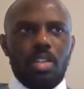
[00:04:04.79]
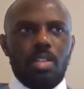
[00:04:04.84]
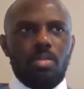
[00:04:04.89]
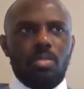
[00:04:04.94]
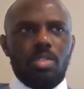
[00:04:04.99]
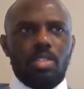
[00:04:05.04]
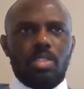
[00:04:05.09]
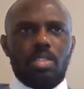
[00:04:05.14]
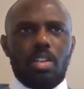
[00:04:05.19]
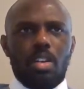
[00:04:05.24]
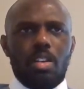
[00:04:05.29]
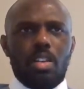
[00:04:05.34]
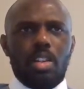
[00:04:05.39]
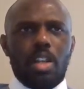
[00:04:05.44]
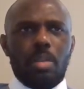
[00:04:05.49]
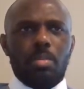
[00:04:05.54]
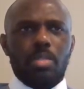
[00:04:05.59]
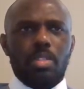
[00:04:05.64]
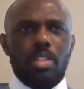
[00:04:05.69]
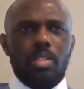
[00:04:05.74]
which started,
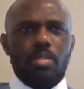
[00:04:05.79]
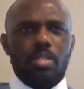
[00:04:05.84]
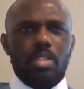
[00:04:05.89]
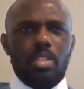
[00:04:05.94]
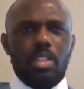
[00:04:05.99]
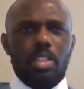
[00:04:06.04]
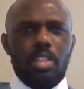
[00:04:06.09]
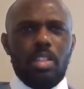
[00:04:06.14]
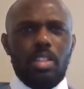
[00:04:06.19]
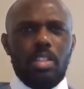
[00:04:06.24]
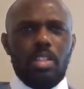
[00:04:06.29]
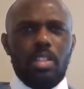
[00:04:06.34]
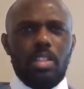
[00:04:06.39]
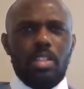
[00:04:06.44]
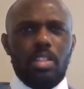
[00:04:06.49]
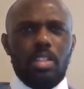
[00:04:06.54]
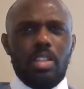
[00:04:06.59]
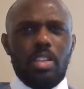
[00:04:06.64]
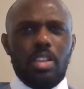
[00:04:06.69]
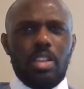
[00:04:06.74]
I believe, in
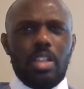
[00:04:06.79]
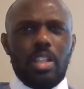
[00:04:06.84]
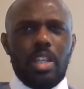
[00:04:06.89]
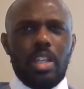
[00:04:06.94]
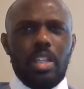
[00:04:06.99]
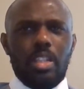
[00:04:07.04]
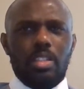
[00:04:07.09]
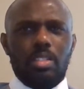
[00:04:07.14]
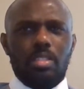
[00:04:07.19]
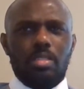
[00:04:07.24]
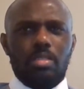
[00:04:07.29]
the late